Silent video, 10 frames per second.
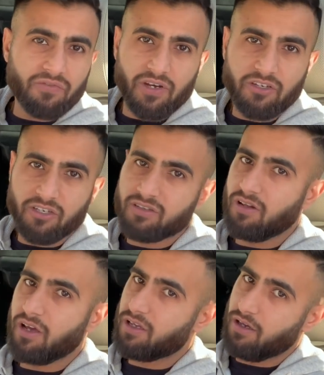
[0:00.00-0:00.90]
features
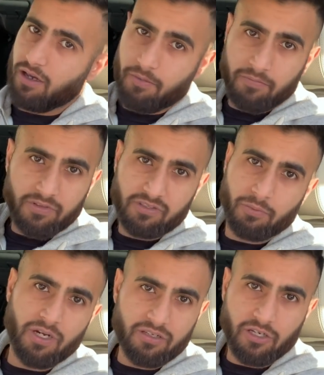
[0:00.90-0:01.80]
like
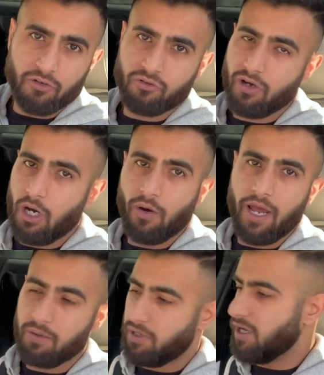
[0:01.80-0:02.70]
stability control,
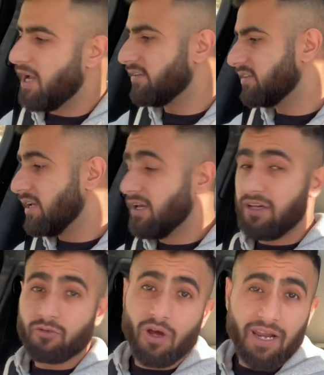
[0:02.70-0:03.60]
ABS.
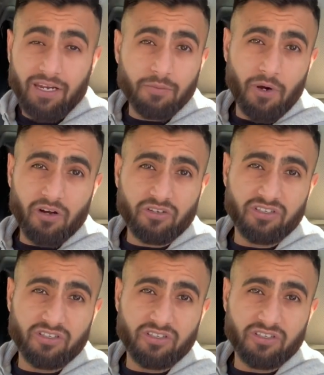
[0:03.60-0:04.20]
It's got a lane departure